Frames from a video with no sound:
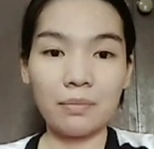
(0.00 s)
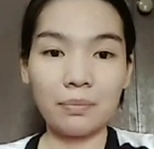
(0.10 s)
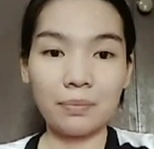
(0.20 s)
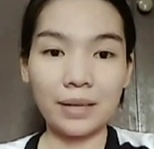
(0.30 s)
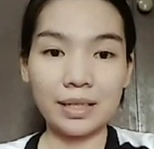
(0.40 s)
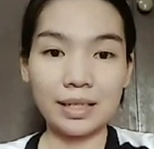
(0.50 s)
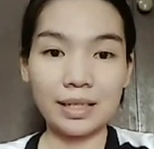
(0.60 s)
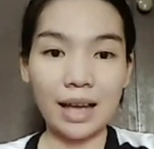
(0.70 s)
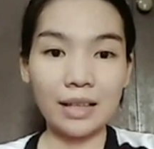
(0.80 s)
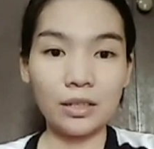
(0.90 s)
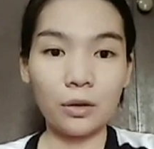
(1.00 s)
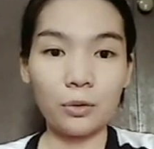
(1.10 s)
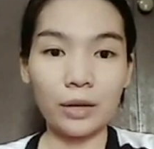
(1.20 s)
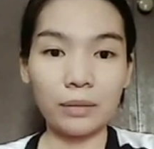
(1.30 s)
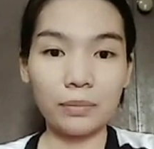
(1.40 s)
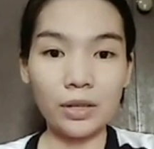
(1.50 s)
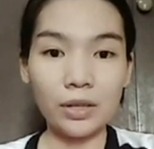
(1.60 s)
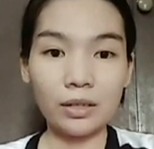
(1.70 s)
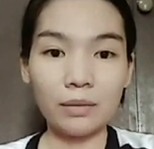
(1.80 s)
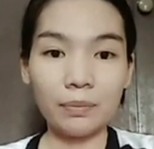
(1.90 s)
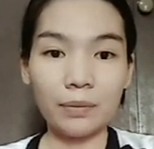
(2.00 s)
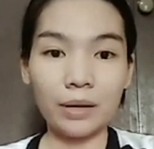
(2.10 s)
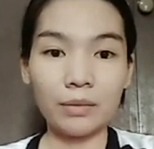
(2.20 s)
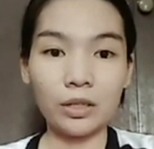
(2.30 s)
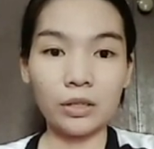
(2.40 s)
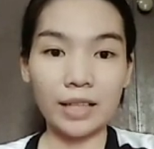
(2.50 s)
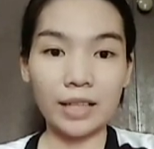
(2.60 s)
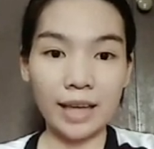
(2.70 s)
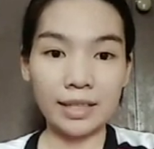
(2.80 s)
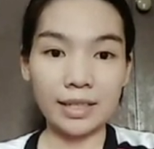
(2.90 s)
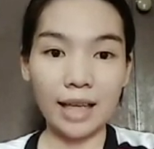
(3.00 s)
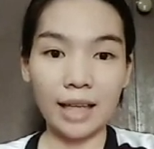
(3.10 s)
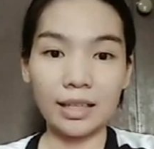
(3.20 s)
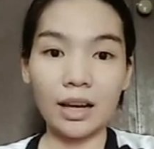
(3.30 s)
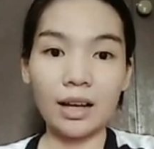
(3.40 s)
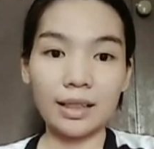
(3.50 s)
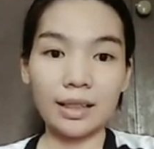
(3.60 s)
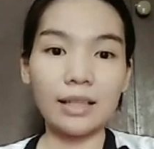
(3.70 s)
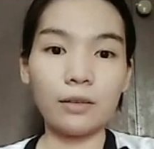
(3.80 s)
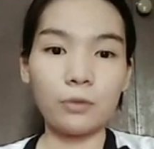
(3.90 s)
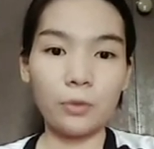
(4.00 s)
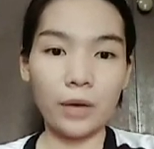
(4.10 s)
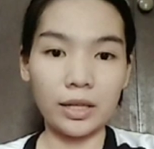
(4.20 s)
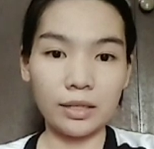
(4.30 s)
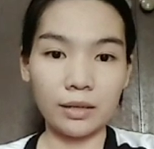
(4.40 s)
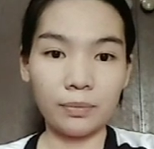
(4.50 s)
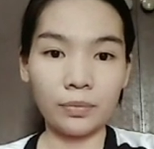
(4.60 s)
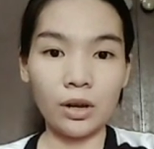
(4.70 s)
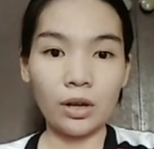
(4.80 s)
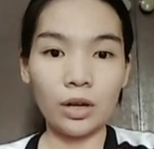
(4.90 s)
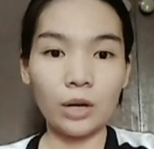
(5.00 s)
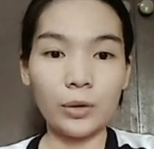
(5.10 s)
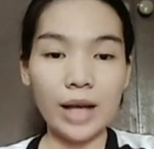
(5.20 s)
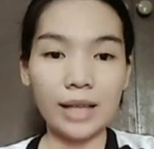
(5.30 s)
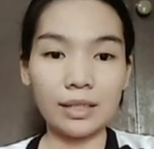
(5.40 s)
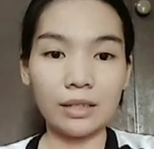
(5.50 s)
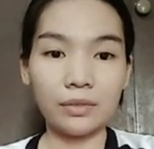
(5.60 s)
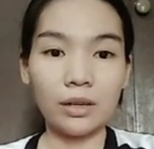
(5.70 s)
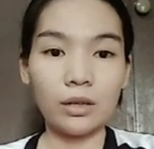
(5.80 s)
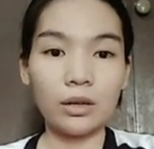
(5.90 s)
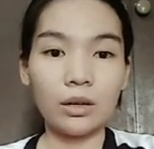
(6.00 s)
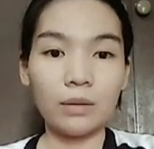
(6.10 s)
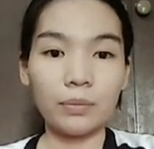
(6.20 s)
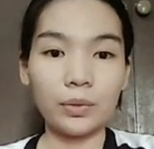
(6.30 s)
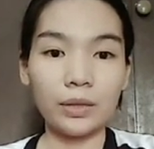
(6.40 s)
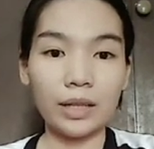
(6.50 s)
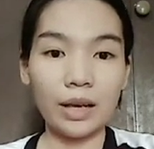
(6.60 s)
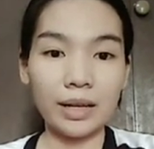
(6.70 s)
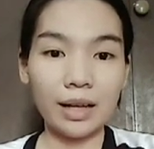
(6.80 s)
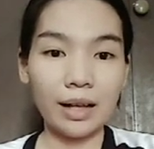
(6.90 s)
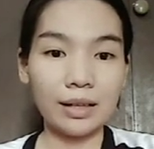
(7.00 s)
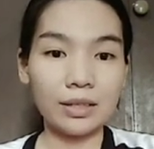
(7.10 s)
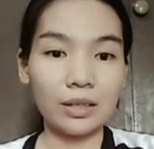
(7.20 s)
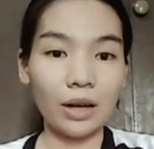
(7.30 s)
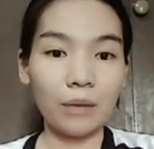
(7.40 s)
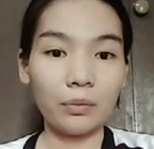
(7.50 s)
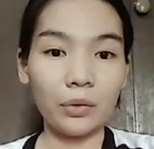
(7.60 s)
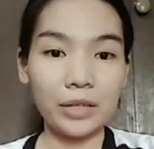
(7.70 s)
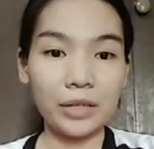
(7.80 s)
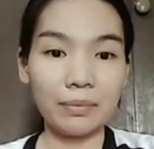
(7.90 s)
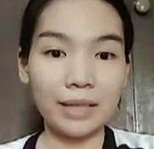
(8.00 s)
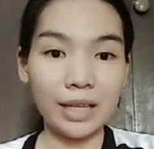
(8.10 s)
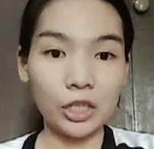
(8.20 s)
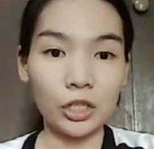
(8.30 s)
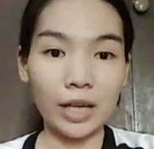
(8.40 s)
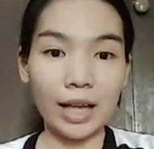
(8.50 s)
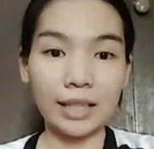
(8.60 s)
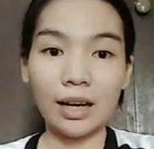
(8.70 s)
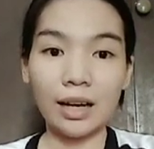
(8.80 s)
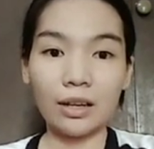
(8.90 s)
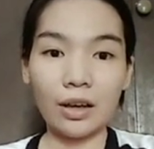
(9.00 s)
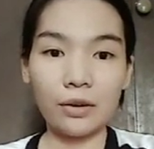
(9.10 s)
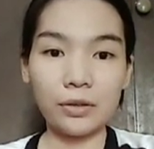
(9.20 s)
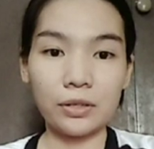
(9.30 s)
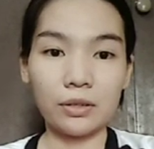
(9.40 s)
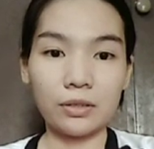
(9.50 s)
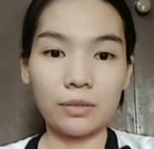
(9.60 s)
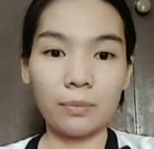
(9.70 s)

pesticides, rat poison, pharmaceuticals, and cleaning fluids. Reactive: bulk chemicals, ammonia, bleach, and aerosols.